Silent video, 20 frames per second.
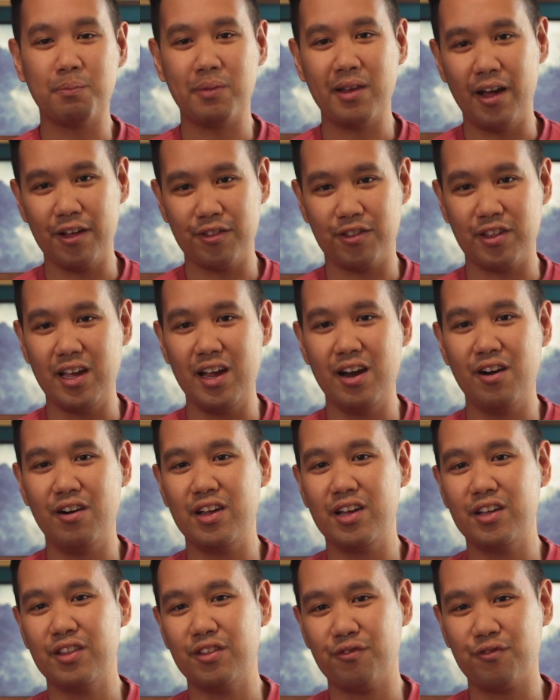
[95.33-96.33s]
little plaza
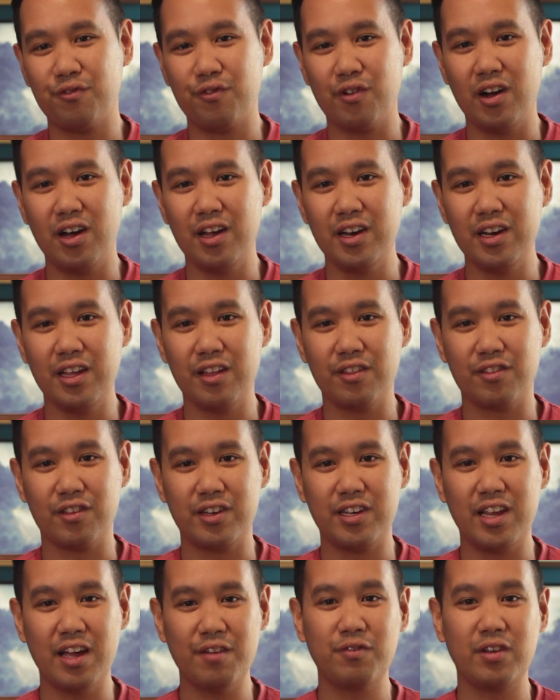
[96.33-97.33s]
area in the front
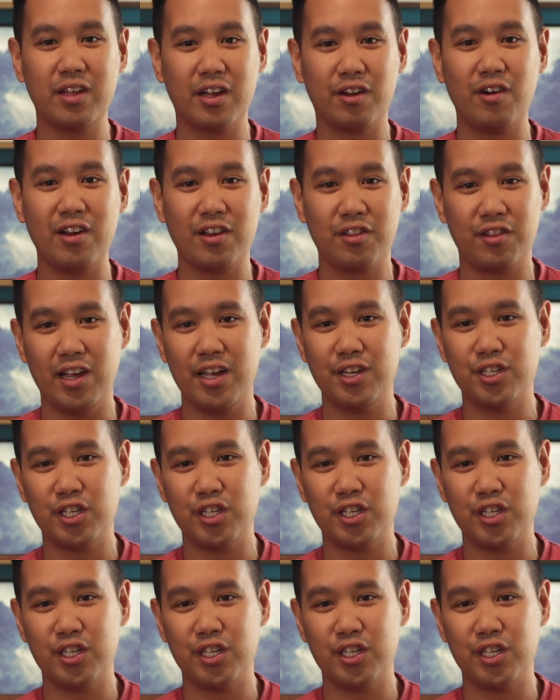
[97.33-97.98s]
is a definitely great